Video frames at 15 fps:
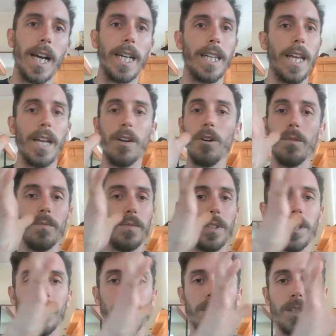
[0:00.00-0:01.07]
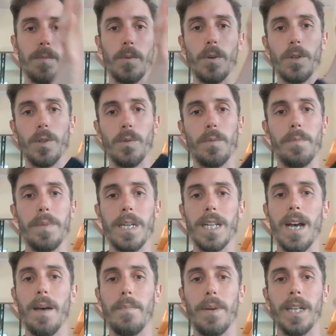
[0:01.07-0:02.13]
and then hopefully the spores would meet
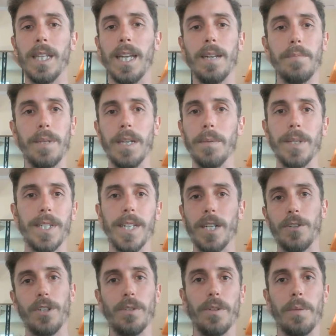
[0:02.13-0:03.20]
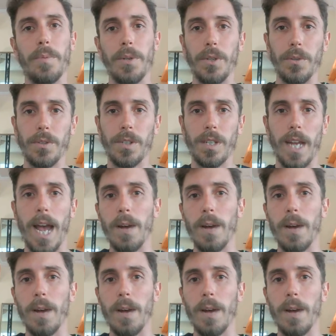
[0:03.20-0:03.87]
up and then be able to sexually reproduce